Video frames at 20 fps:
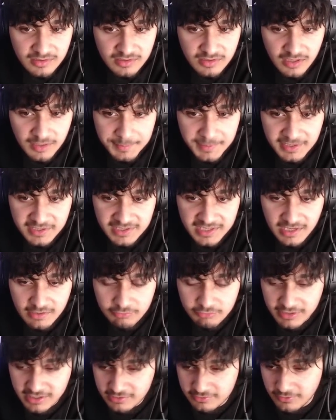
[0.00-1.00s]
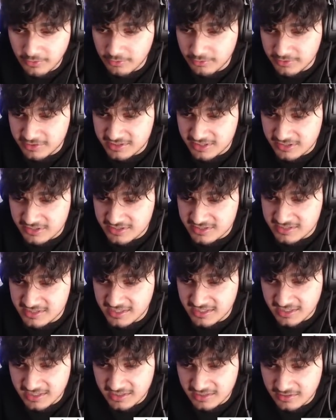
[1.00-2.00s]
Am I gonna get Rickrolled? Because I just
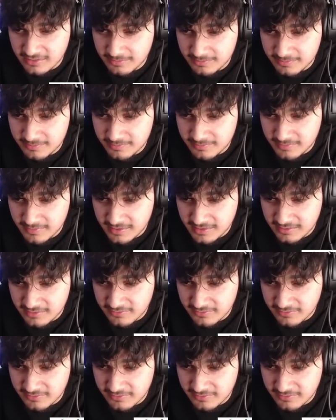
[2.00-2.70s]
seen it in the, in the